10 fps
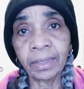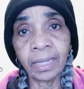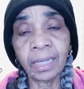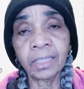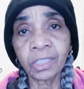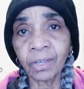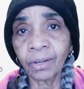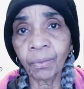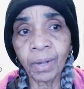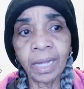and think it's going
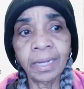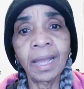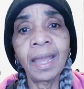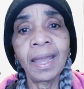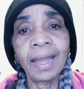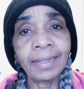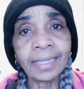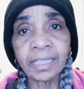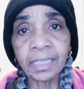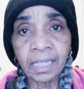to run. And
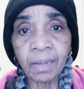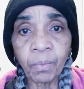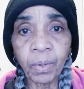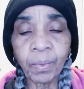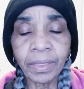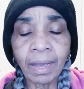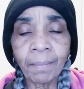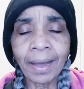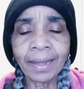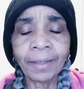that's the same way with our
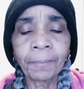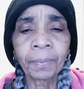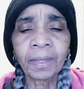body.